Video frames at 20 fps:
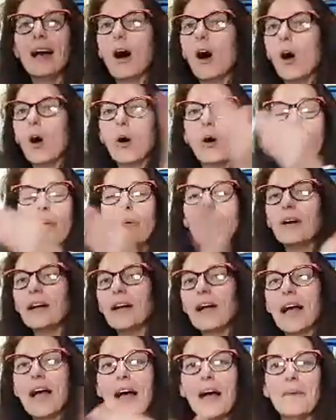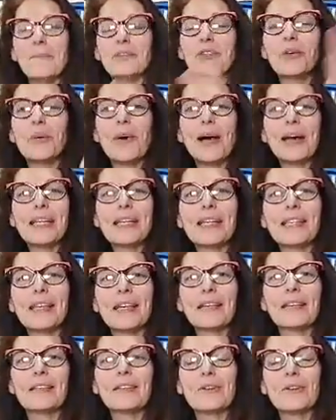O-M. So
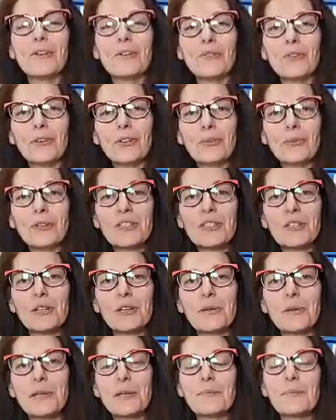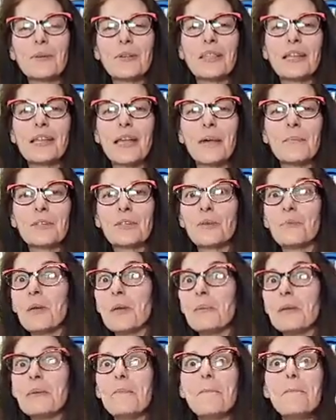anything, so your first one's going to begin with an M, so
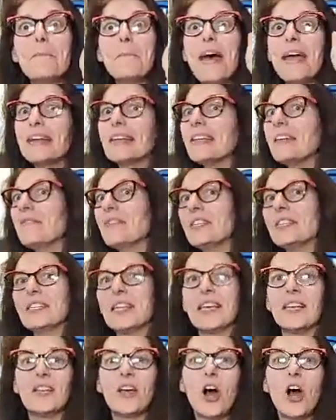maybe magnificent.